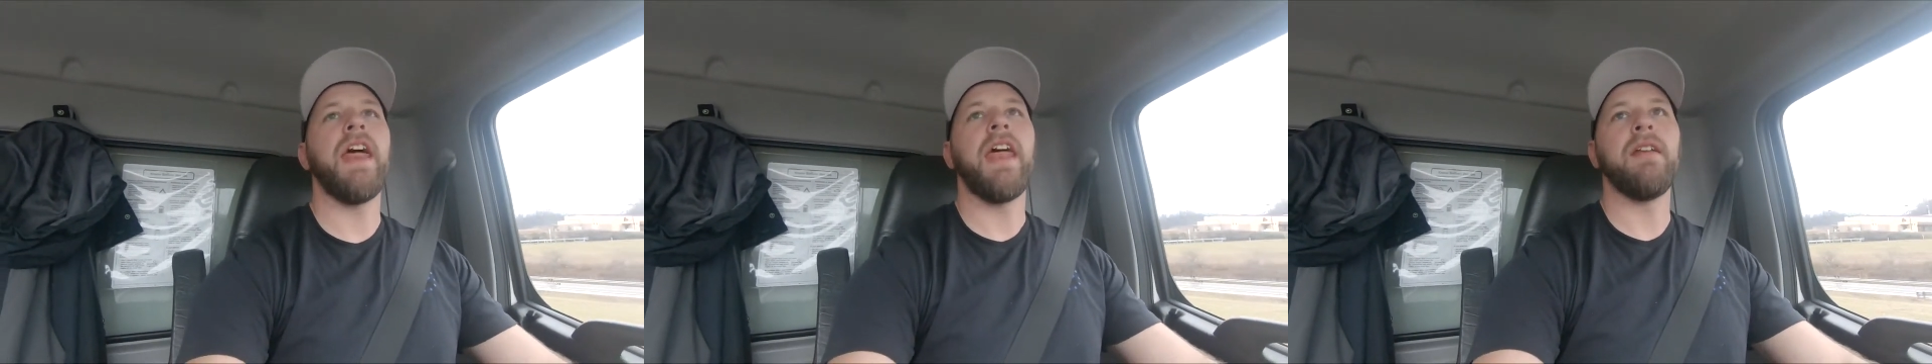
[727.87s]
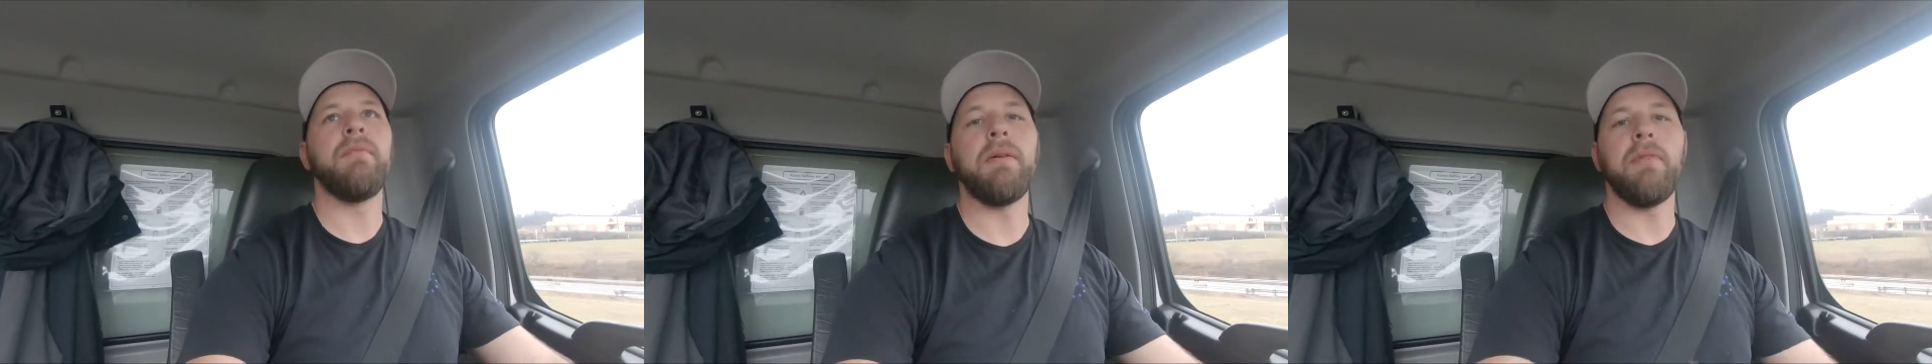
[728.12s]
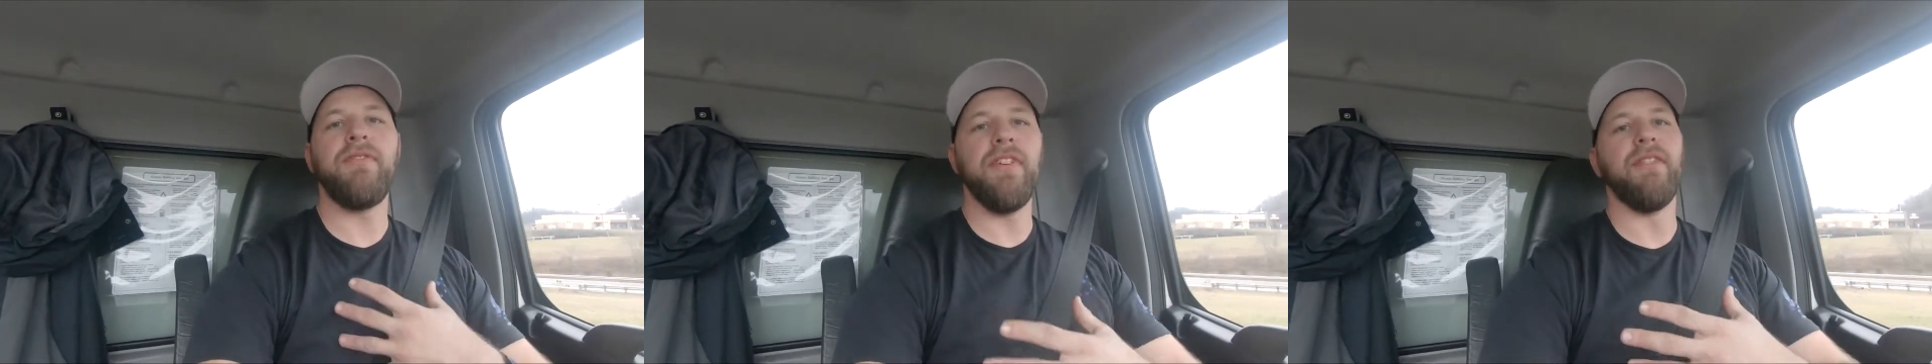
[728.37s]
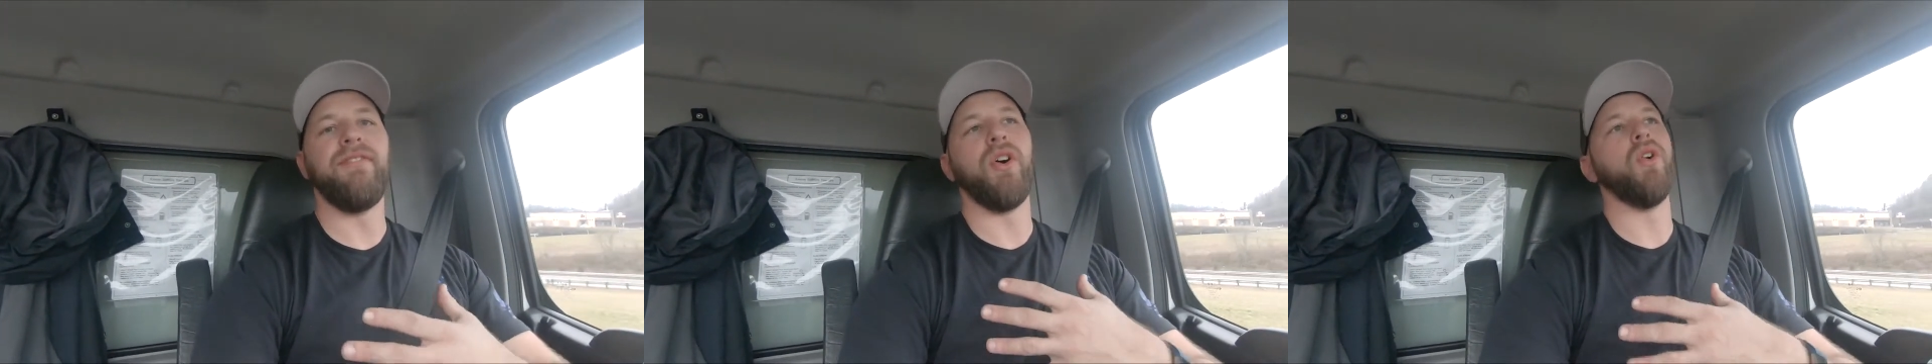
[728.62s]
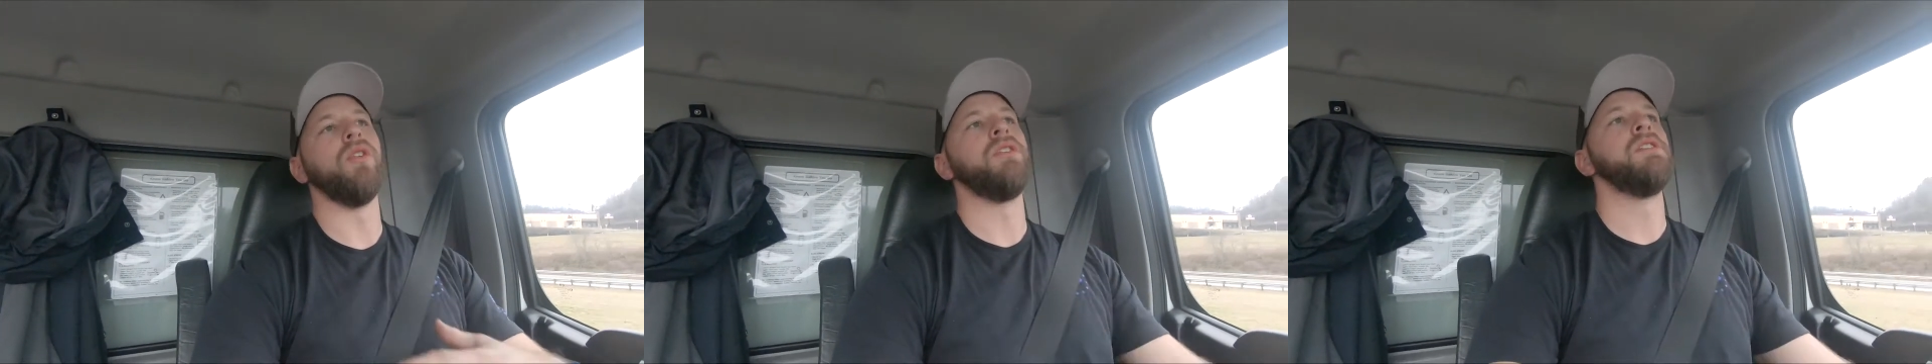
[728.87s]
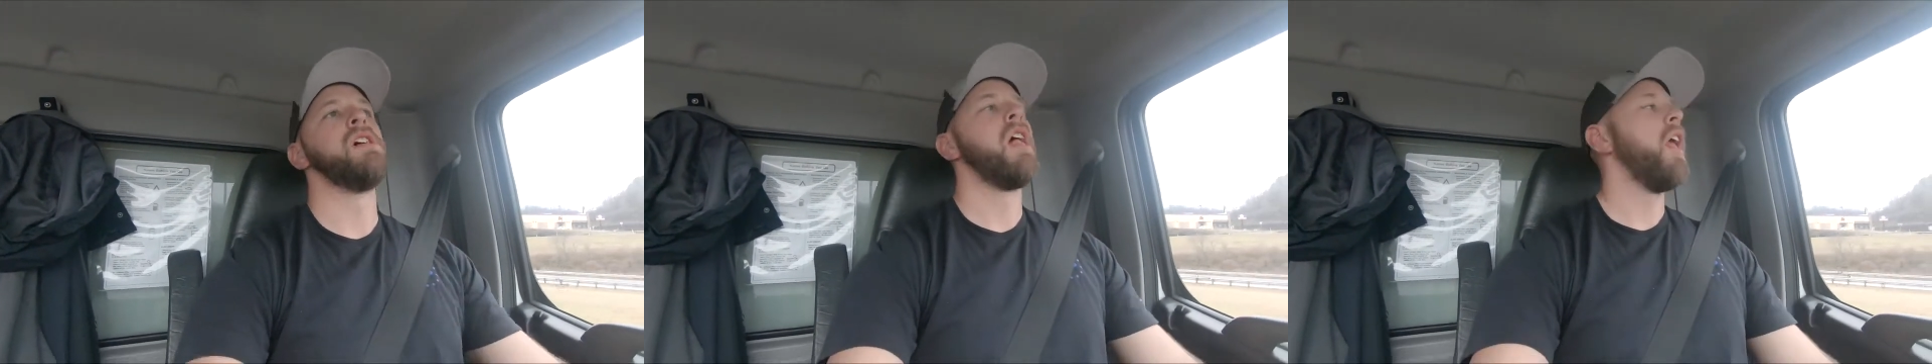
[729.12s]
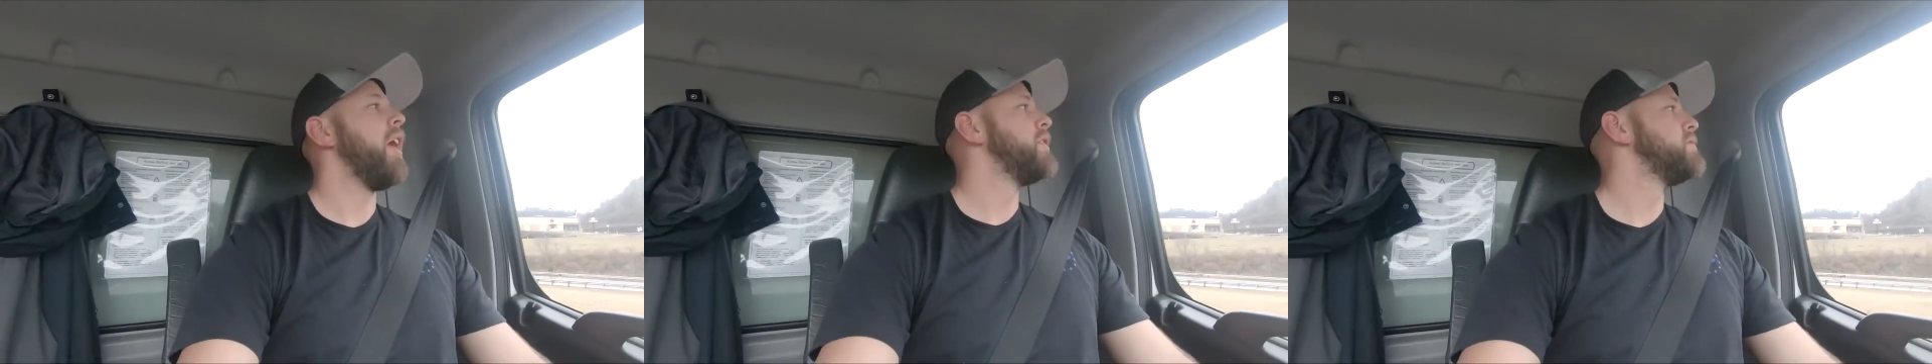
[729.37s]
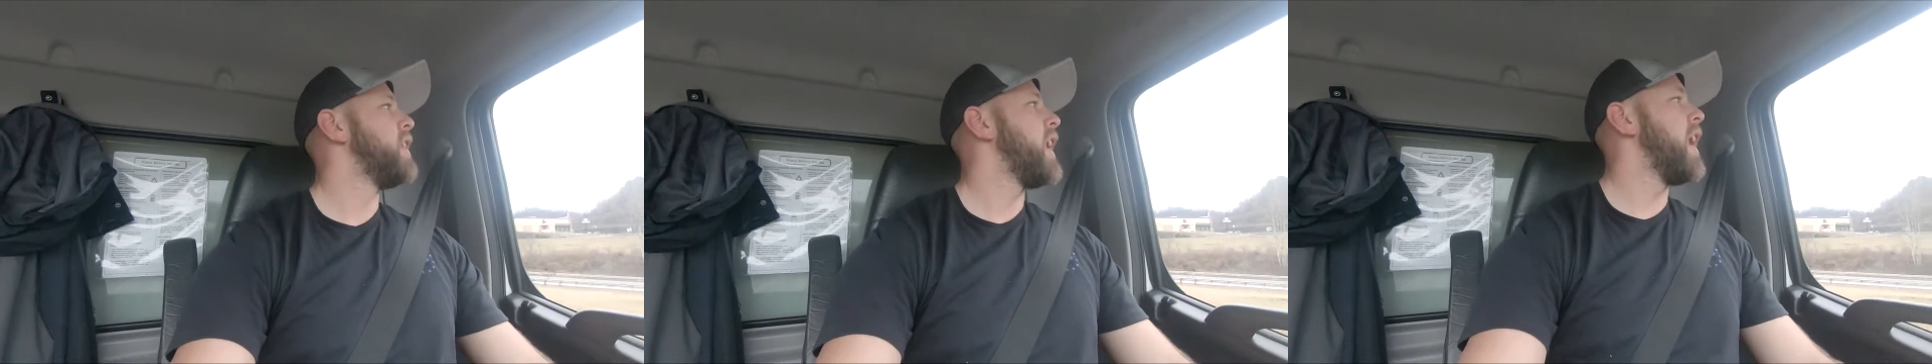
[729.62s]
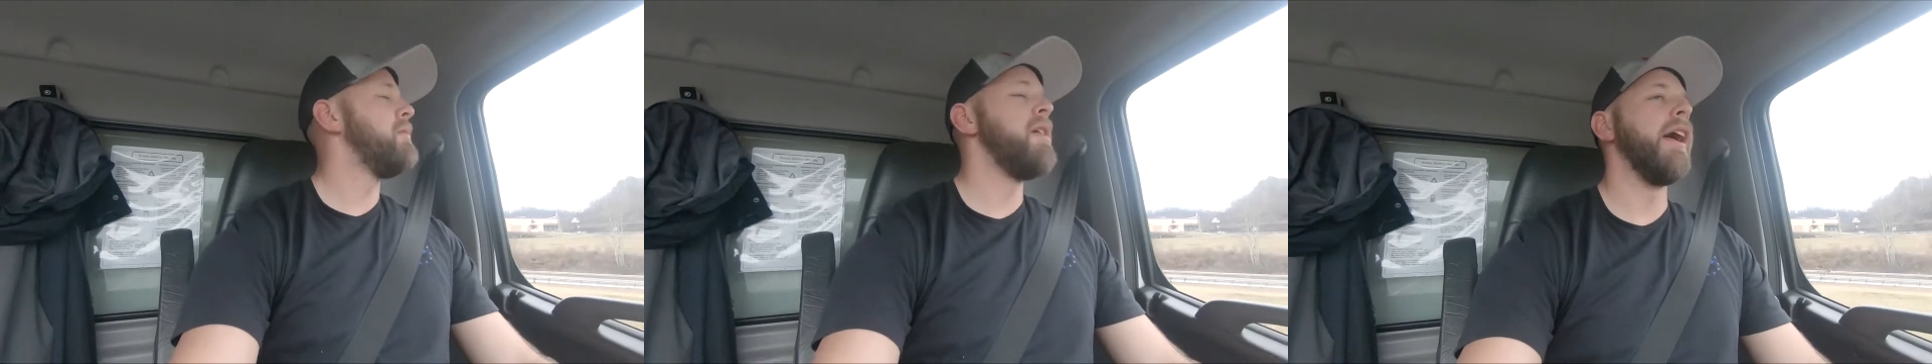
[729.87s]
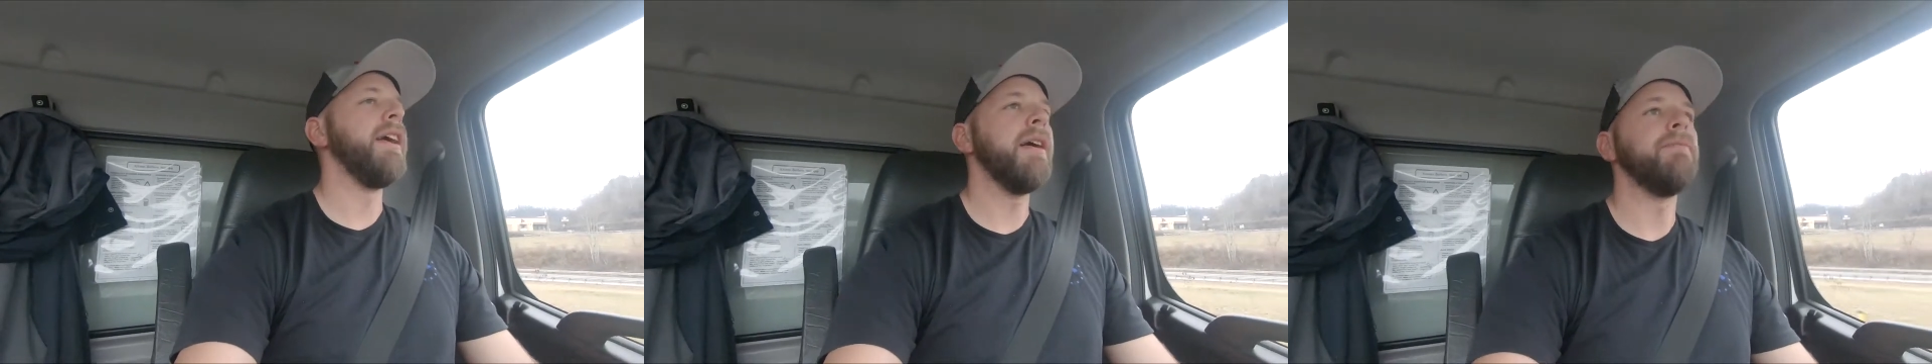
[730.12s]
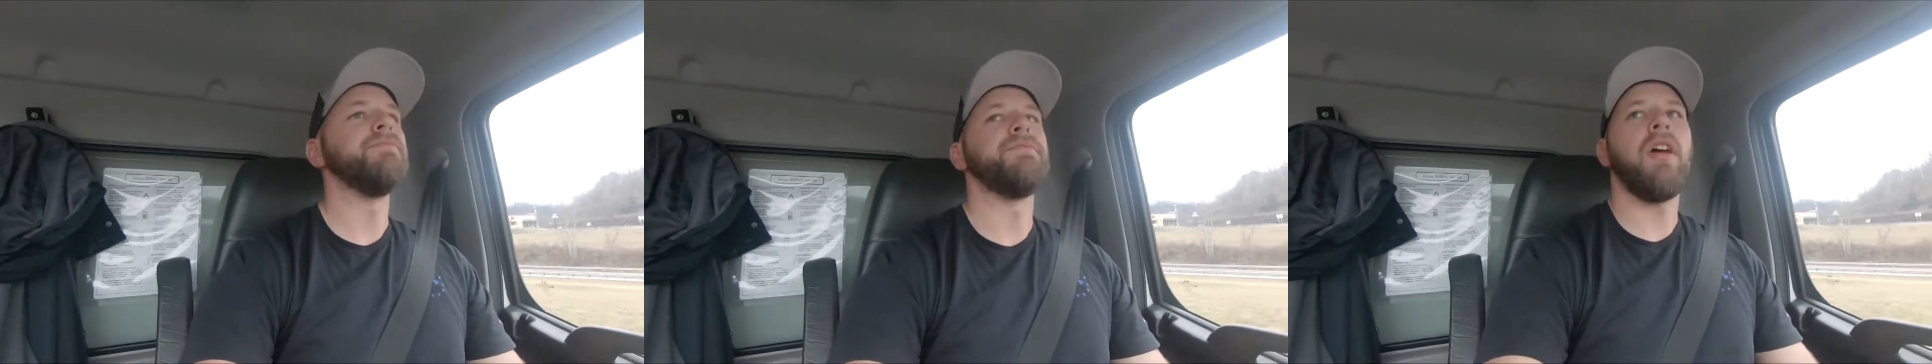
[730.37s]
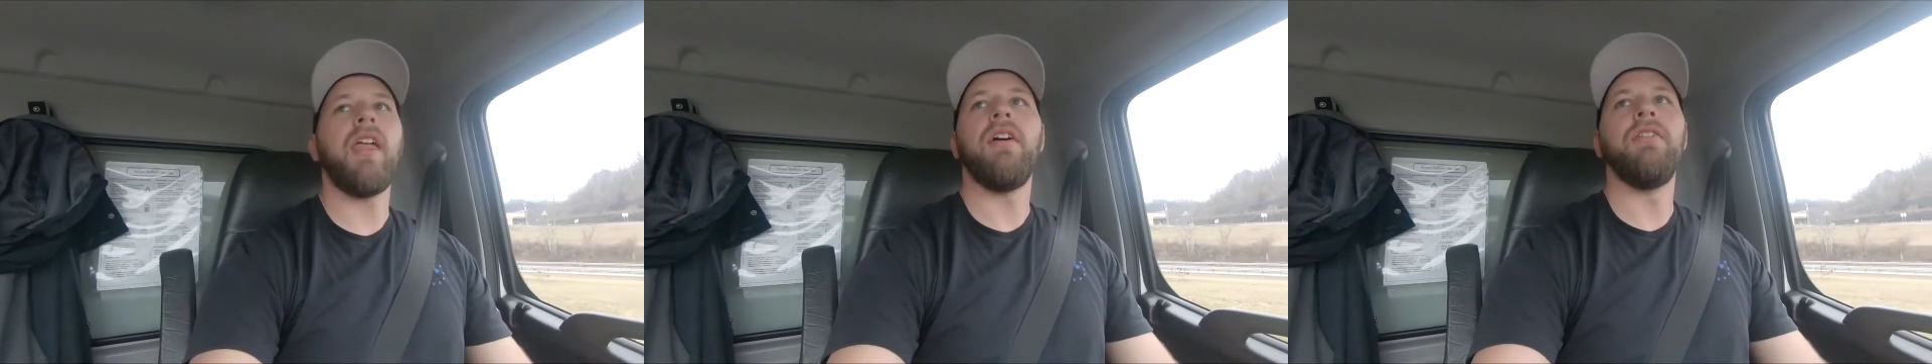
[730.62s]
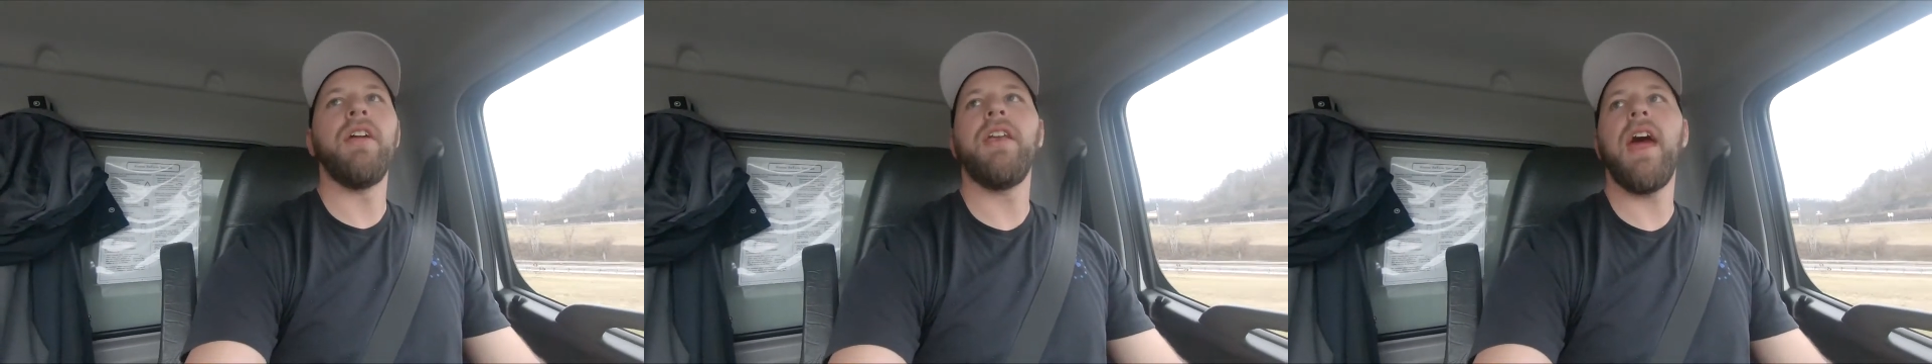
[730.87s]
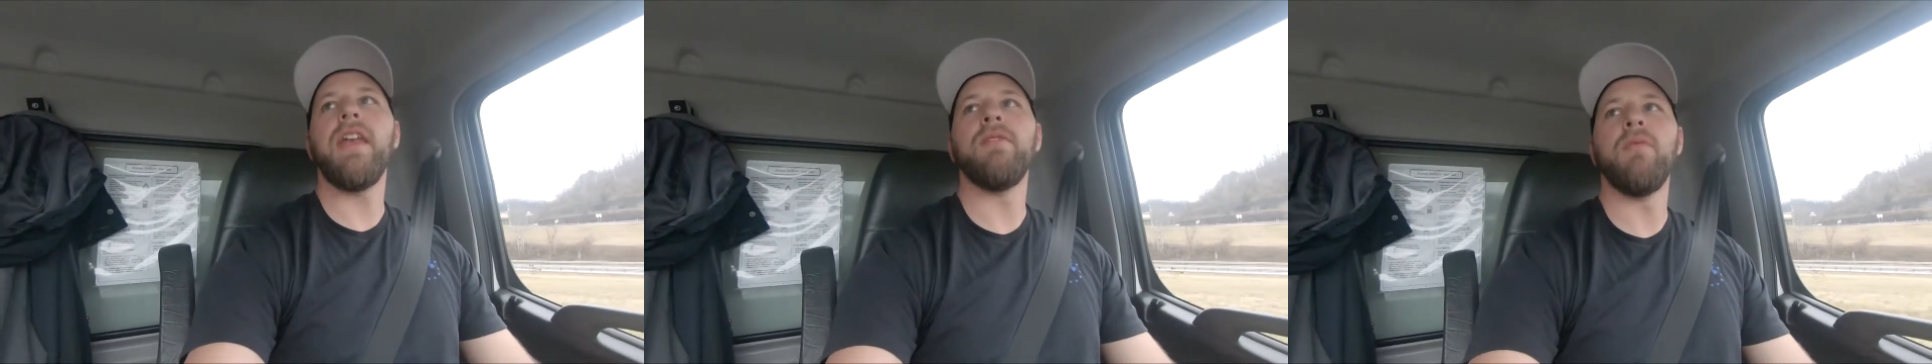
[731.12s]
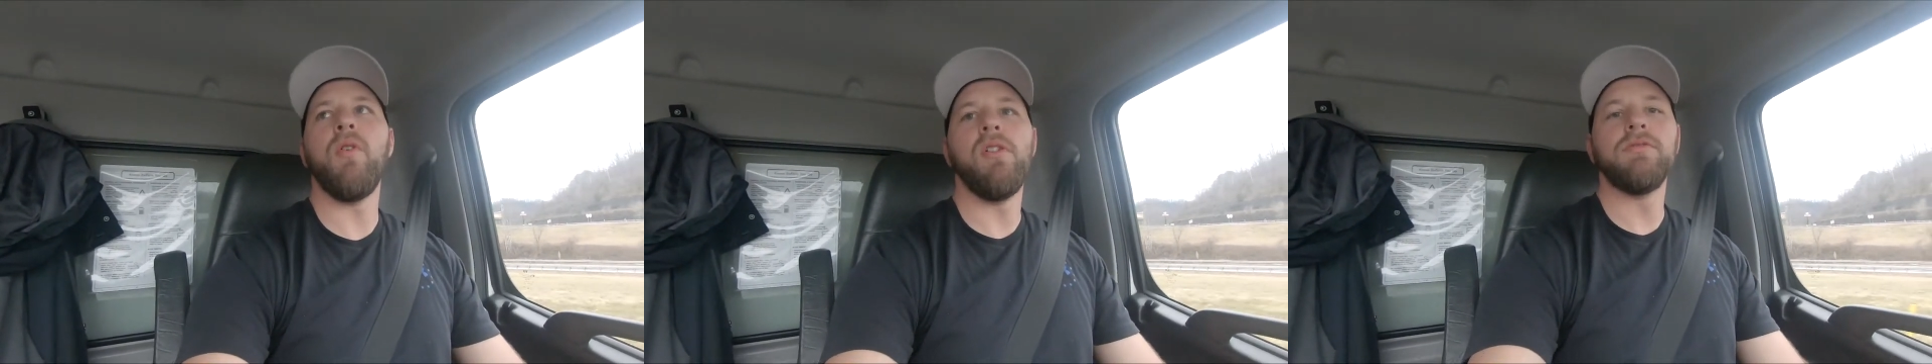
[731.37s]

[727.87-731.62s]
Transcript: That'll make me feel full, and I'm like, yep, I don't need that no more.